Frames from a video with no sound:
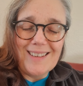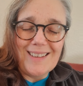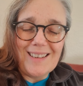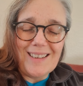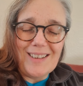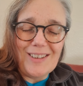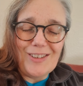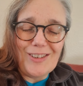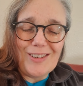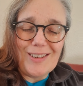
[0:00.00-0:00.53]
And
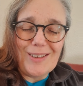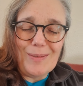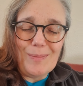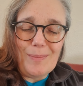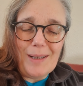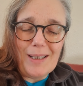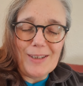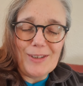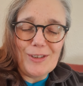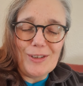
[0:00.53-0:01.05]
then just
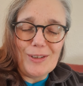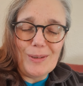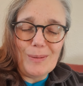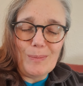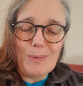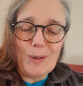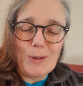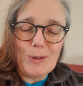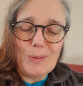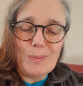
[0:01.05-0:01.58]
imagine the
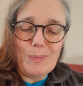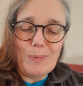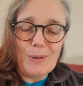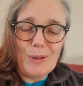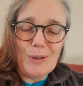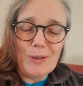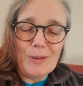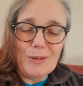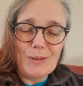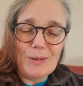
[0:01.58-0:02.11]
most
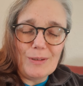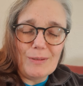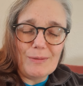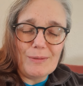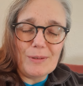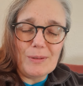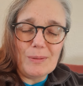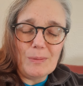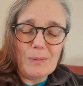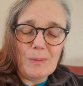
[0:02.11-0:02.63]

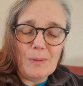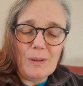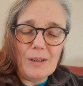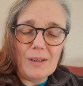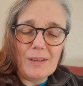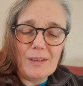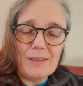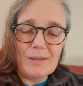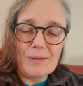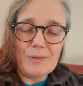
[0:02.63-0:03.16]
beautiful,
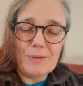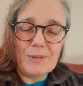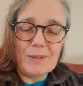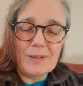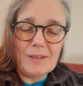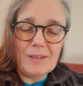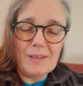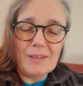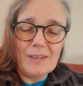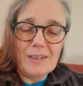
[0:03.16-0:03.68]

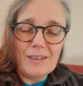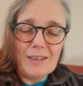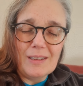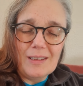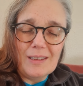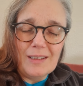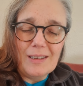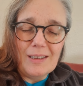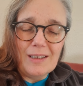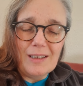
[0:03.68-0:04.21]
wonderful
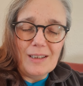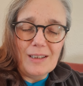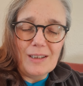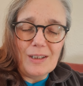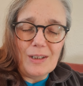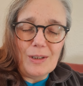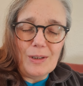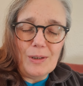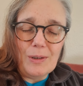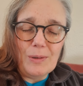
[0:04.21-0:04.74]

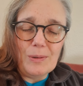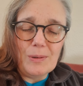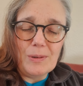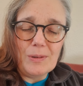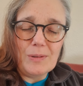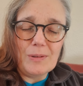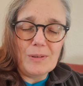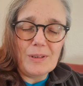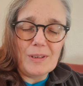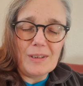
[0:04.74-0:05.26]

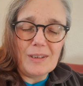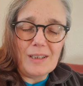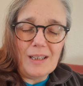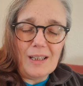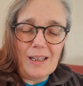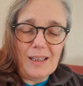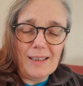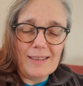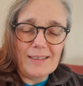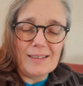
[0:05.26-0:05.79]
golden
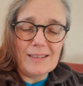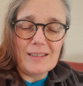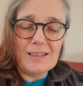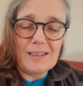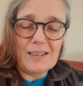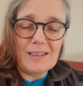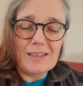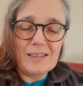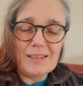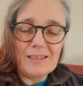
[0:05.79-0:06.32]
light,